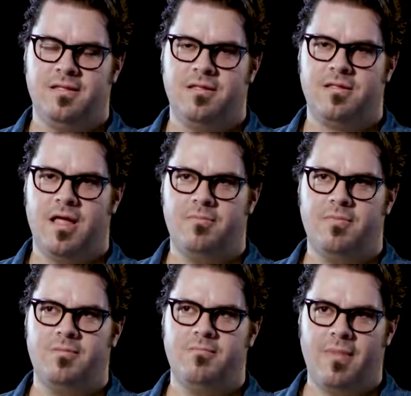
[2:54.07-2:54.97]

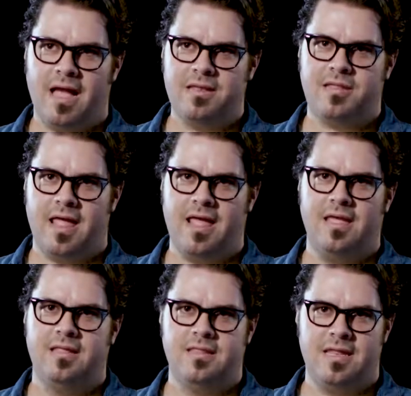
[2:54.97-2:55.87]
Some might
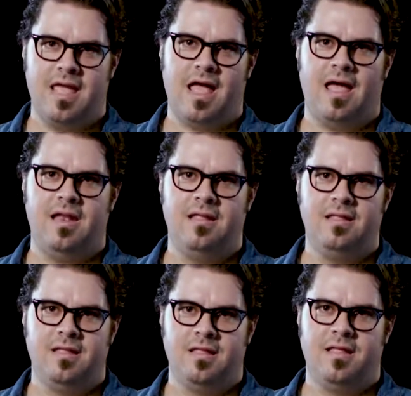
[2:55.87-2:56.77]
say that he had
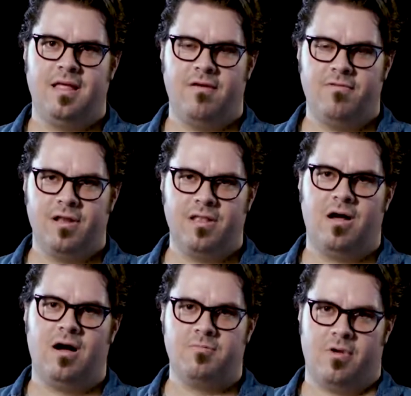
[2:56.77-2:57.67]
a very
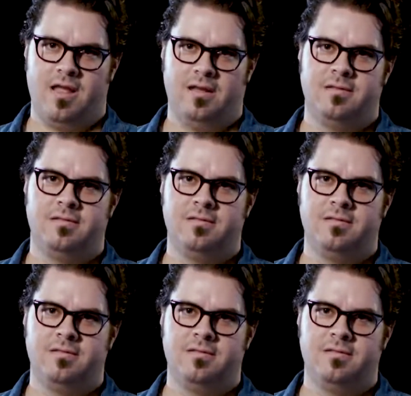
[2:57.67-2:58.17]
long brain,